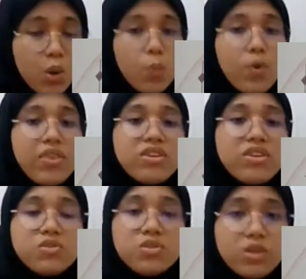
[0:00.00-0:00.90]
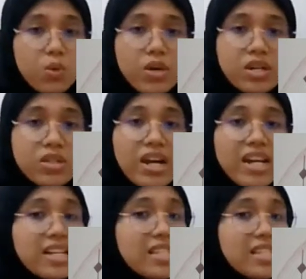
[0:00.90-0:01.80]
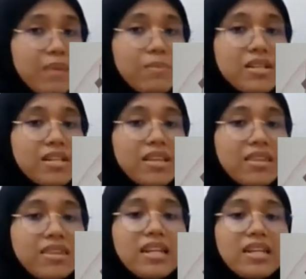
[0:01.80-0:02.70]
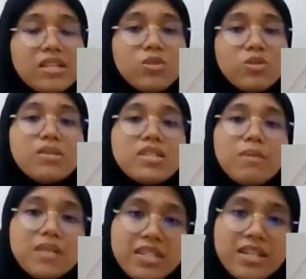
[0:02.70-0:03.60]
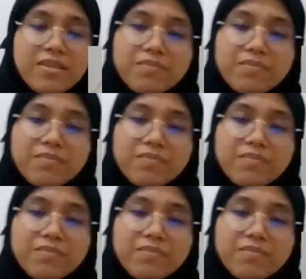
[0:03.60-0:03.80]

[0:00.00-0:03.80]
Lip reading: whether studio works or any assignments that needs to be submitted.